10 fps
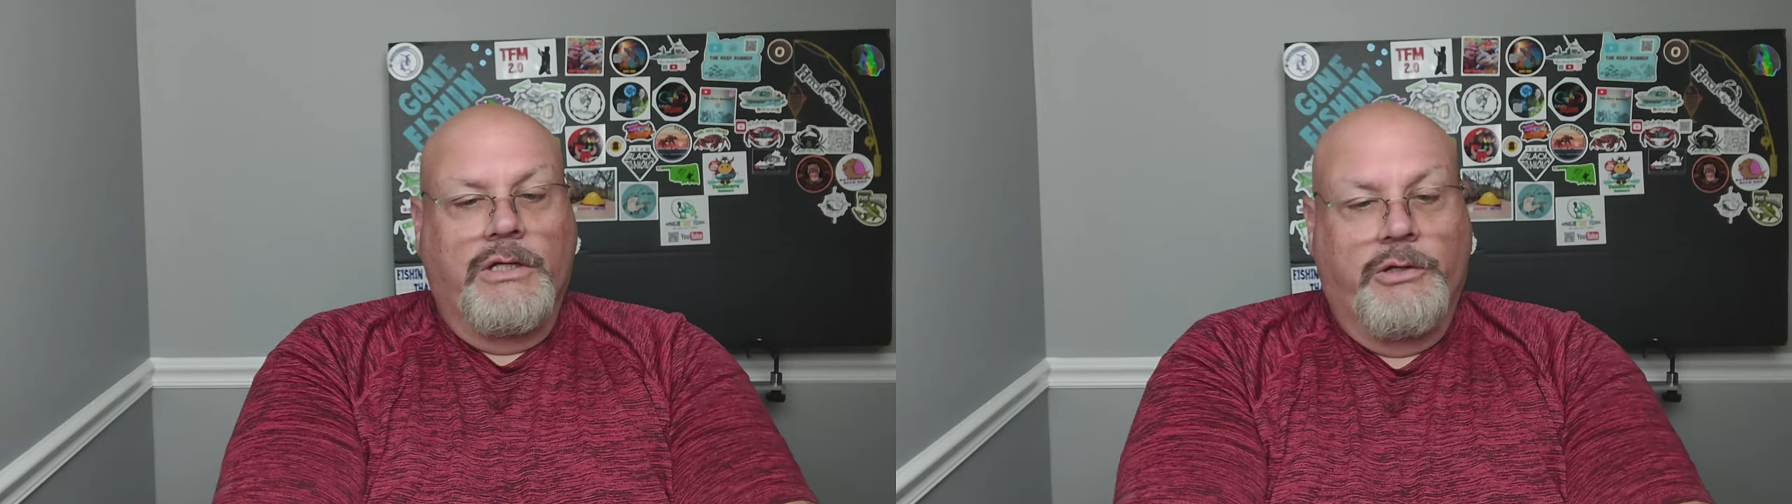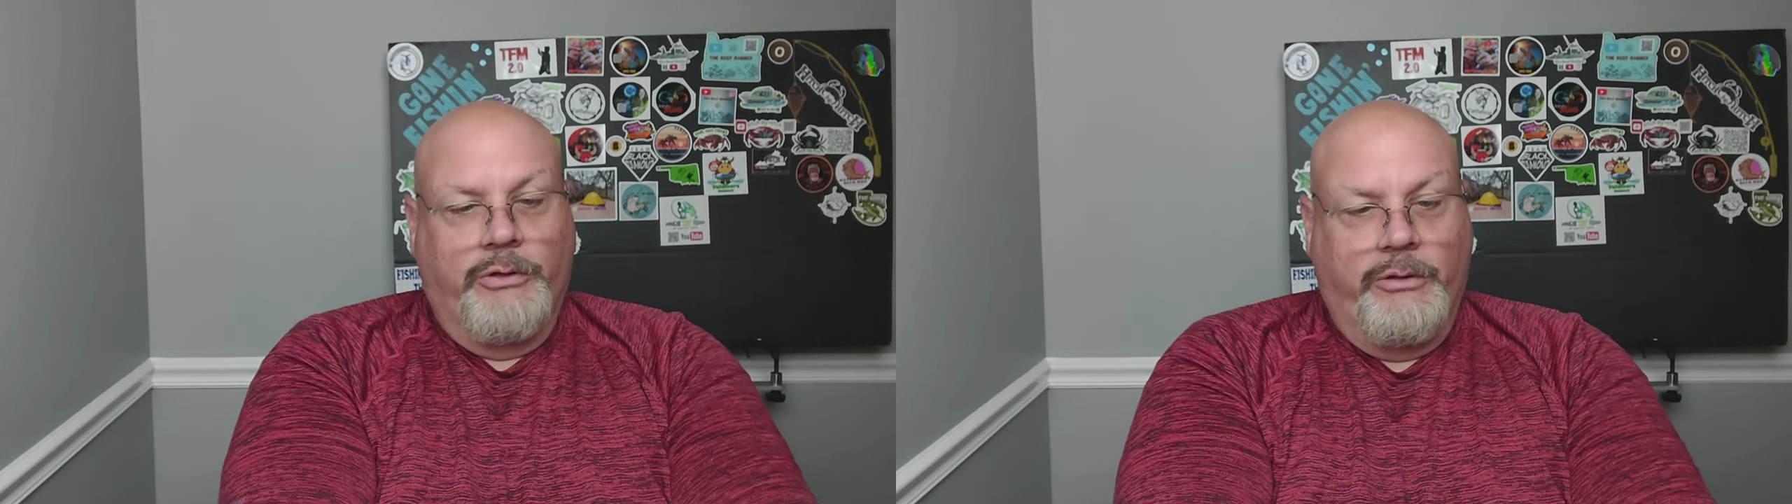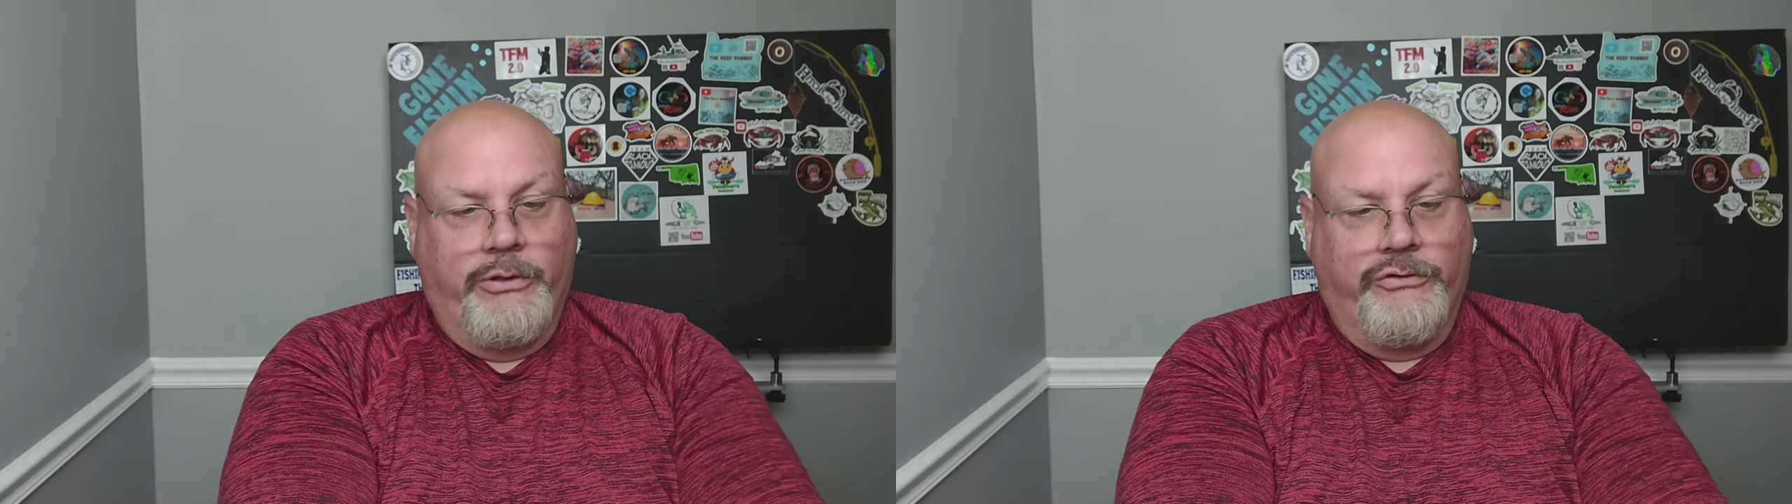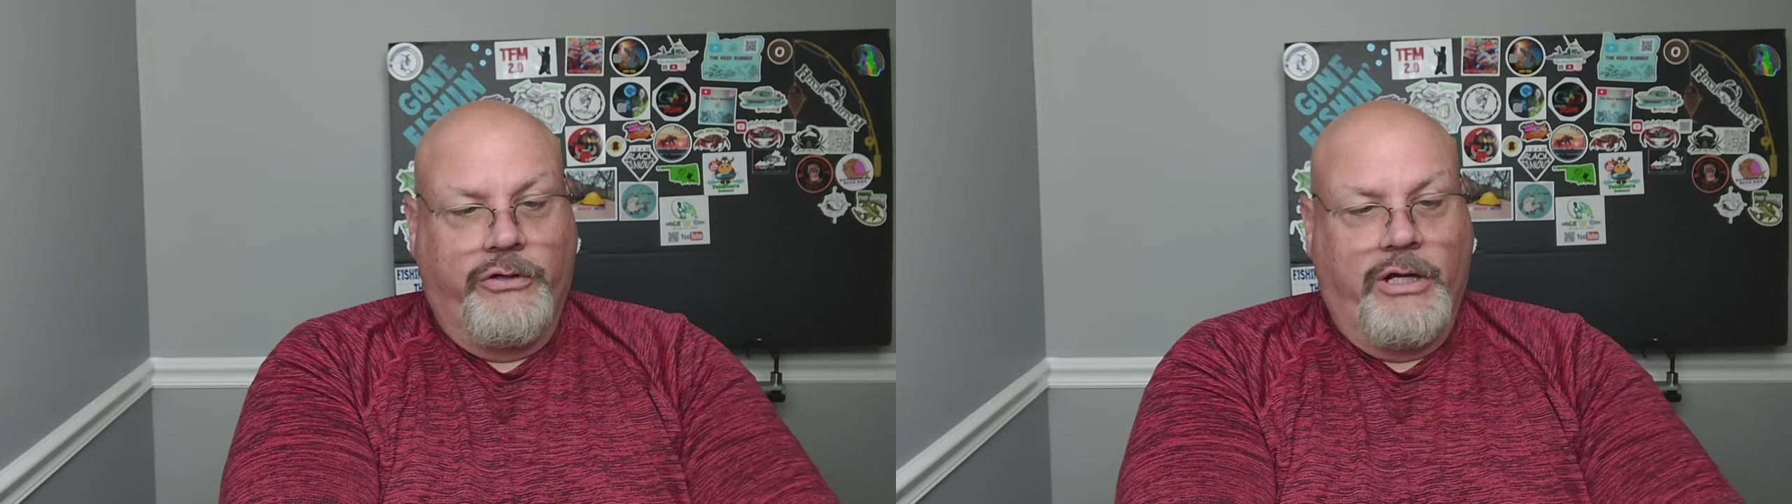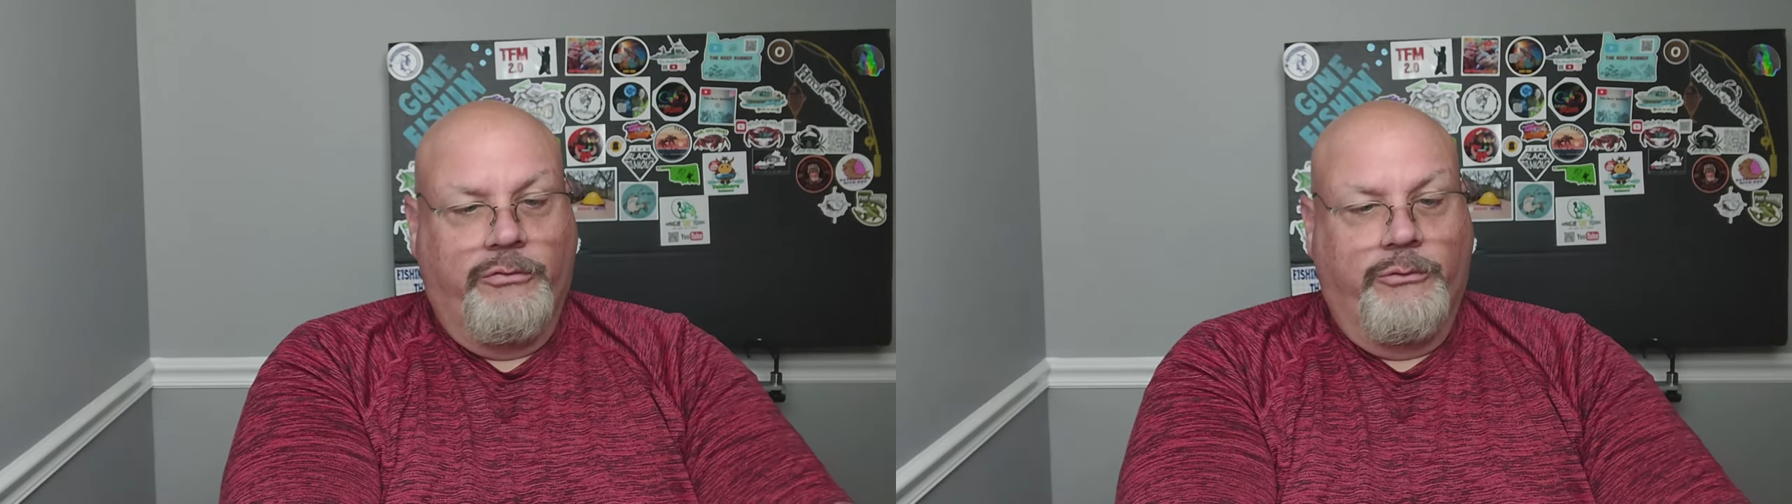you really want to
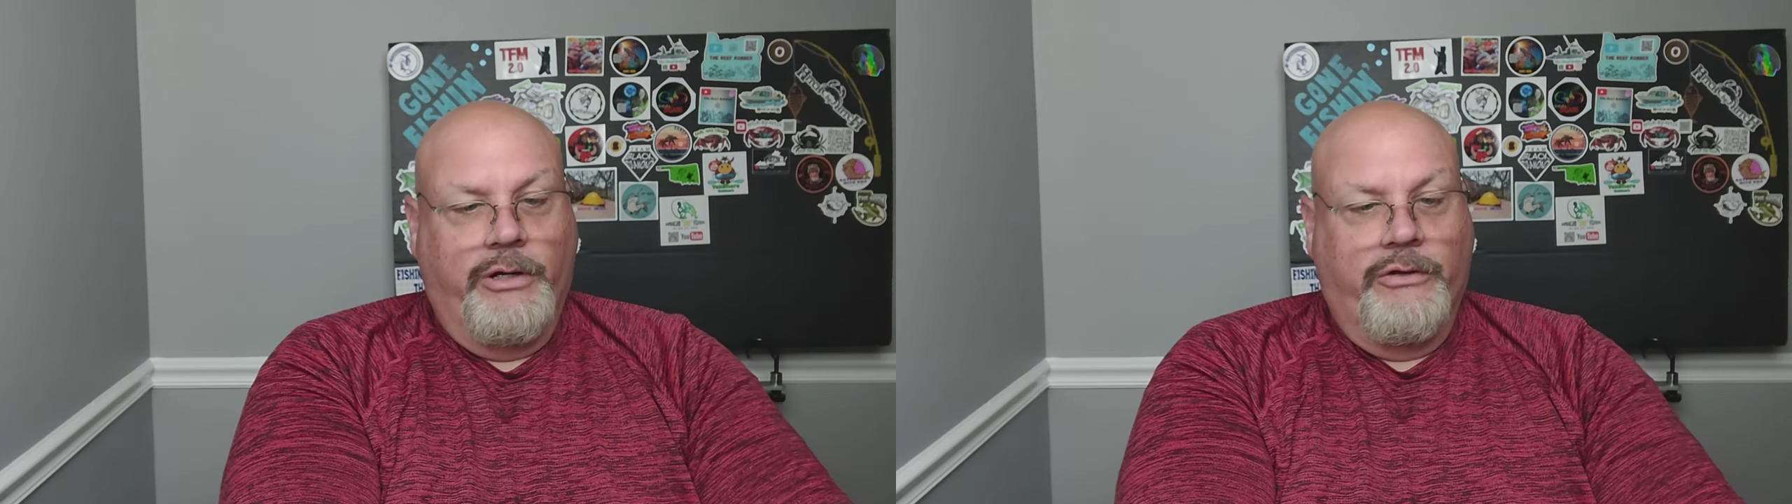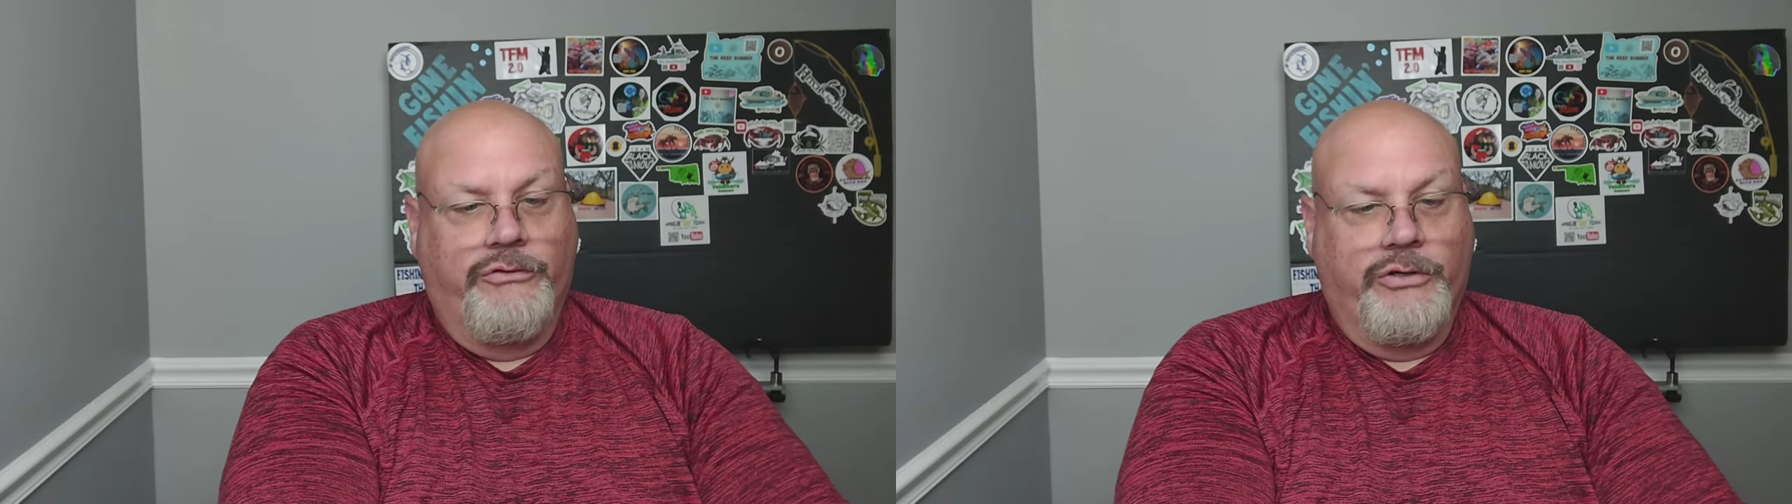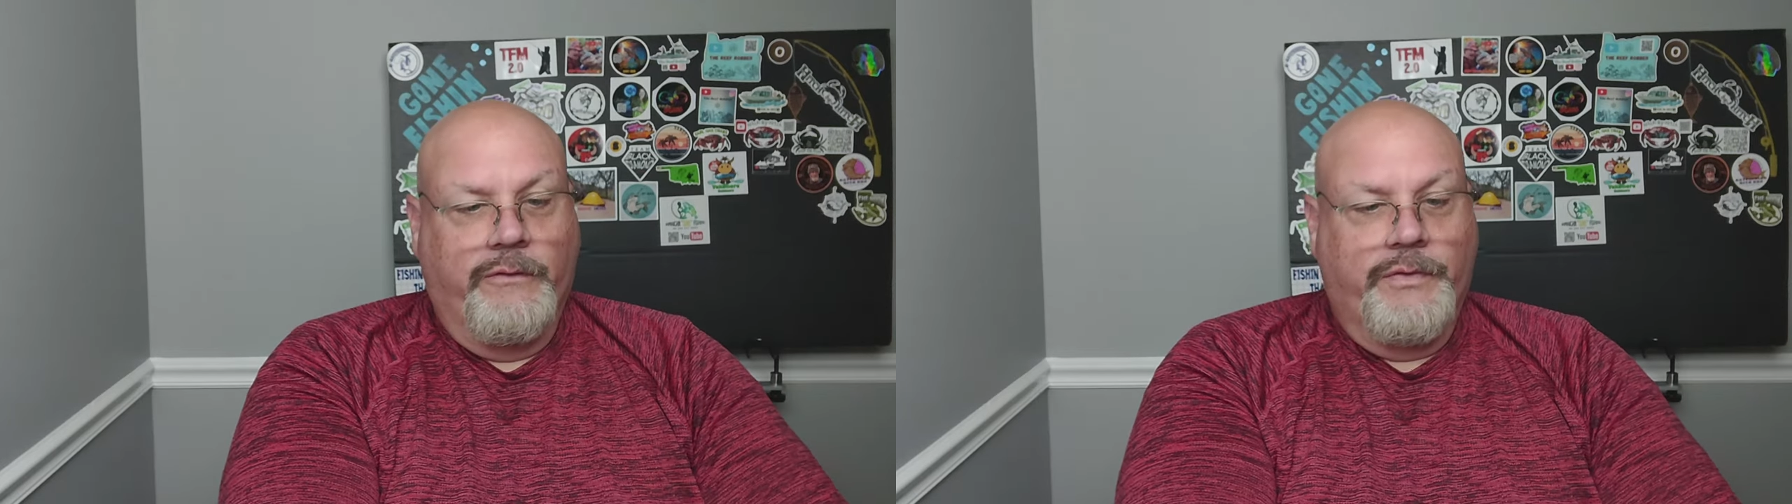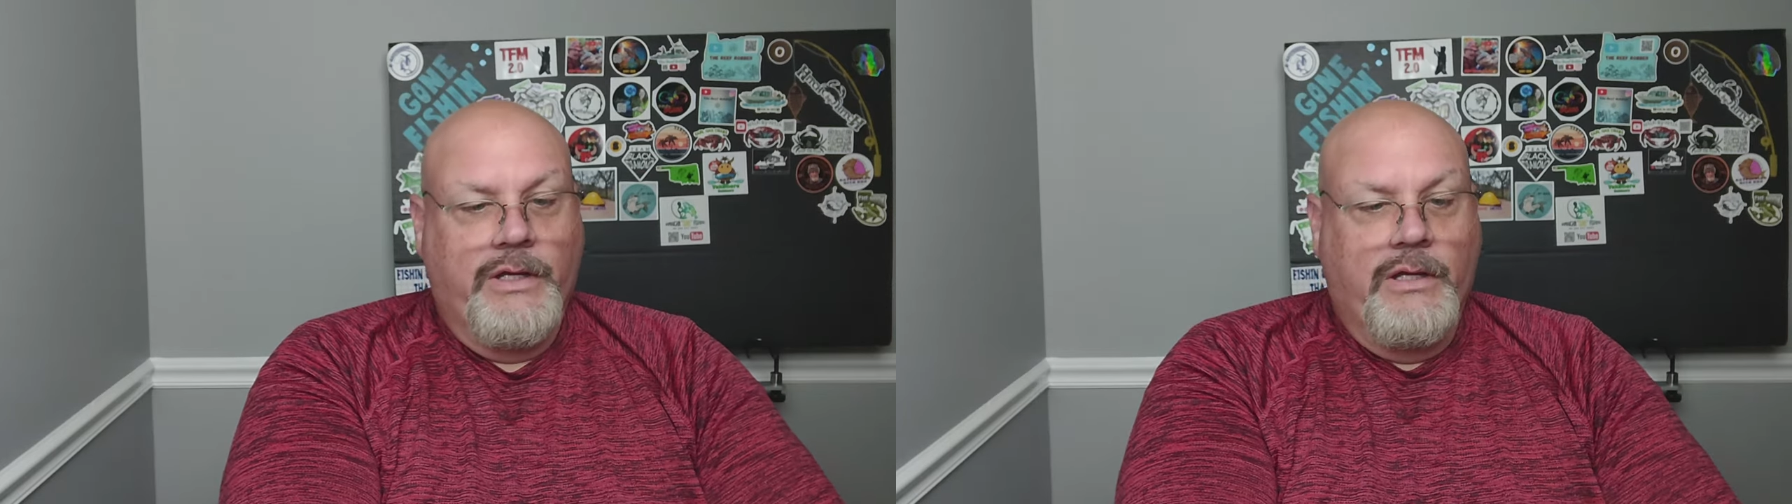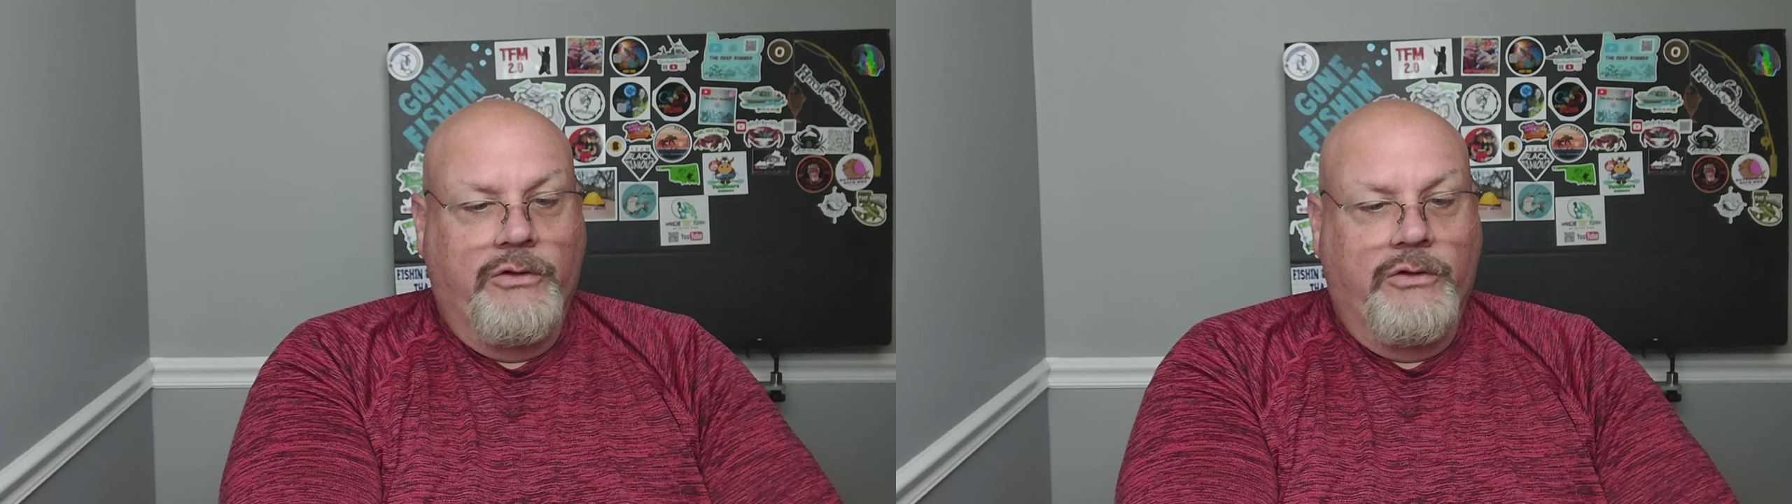start out from ground zero.